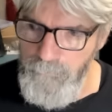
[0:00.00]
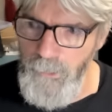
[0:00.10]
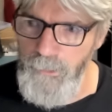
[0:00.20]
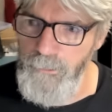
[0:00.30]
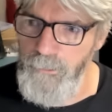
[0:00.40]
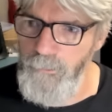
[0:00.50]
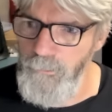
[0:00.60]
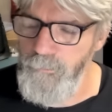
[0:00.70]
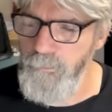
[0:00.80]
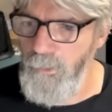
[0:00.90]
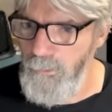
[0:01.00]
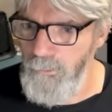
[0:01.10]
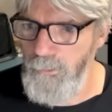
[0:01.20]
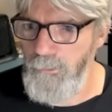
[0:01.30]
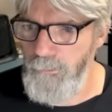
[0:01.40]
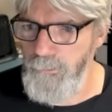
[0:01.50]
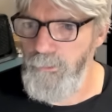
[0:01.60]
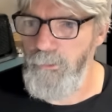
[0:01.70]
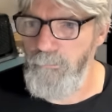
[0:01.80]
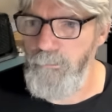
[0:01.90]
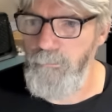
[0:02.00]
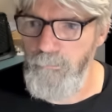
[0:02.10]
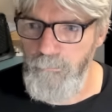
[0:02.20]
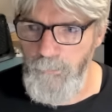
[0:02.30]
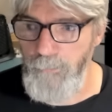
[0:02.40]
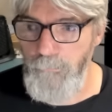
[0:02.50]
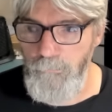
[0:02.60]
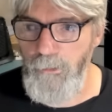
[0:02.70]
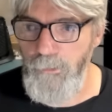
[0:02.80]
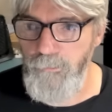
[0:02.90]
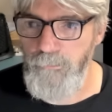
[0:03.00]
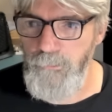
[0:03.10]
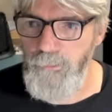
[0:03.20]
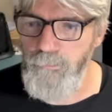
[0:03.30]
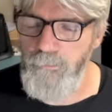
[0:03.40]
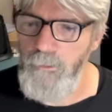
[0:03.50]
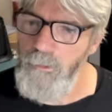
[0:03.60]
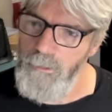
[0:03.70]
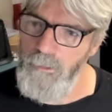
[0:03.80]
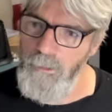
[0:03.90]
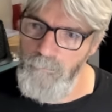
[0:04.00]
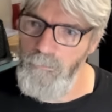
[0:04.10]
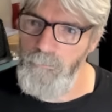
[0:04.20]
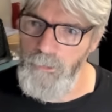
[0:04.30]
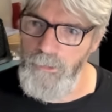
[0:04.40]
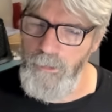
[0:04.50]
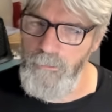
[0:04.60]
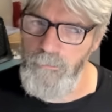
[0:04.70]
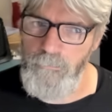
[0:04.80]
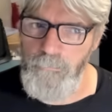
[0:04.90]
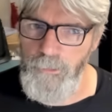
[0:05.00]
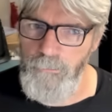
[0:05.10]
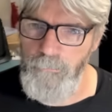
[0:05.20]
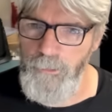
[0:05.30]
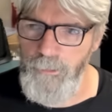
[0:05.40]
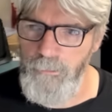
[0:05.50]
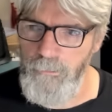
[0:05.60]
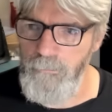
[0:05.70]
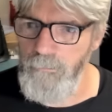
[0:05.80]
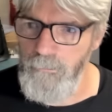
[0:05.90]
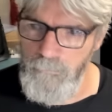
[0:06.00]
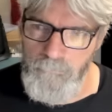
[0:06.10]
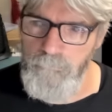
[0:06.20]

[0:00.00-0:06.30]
by another scholar in Europe named Erasmus, a Roman Catholic, by the way, or